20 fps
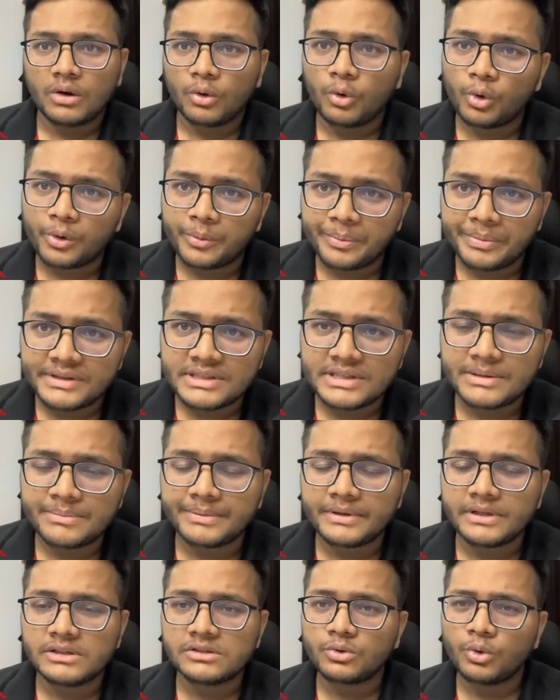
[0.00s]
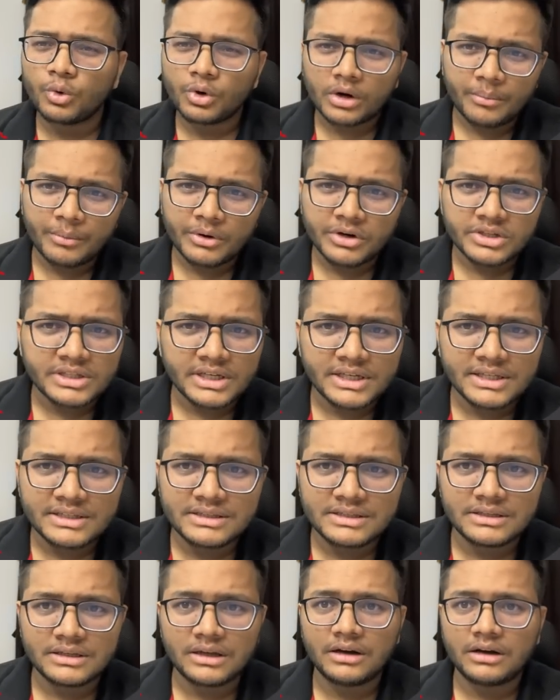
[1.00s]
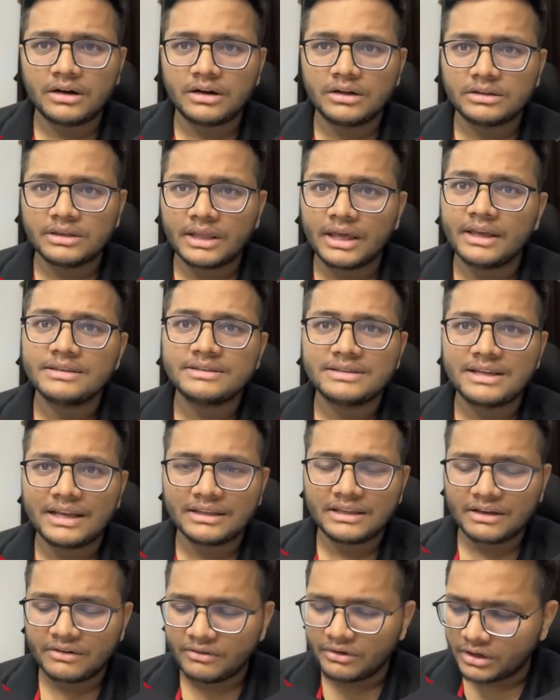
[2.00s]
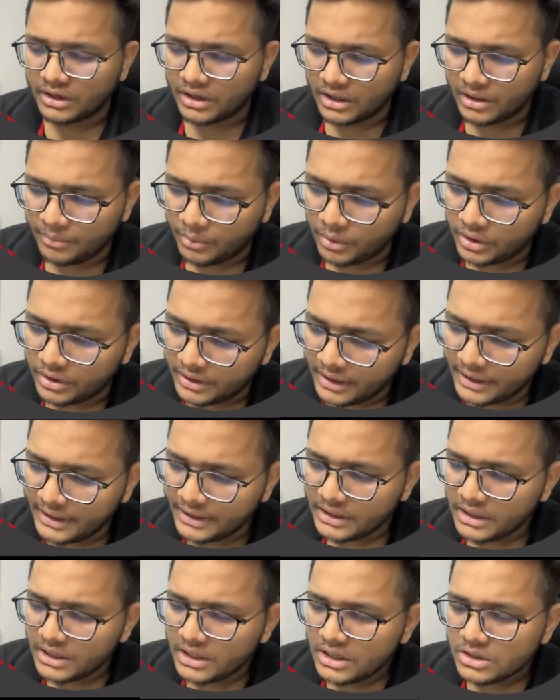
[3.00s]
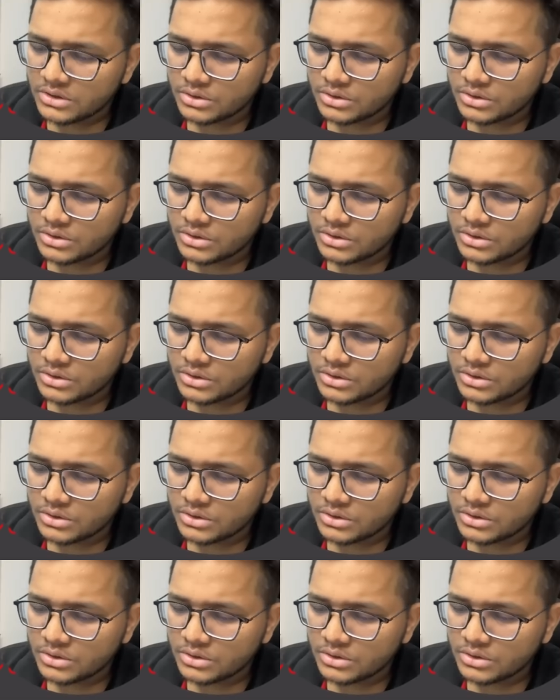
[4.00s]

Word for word: core principles, core computer science uh, things that they are working upon, right?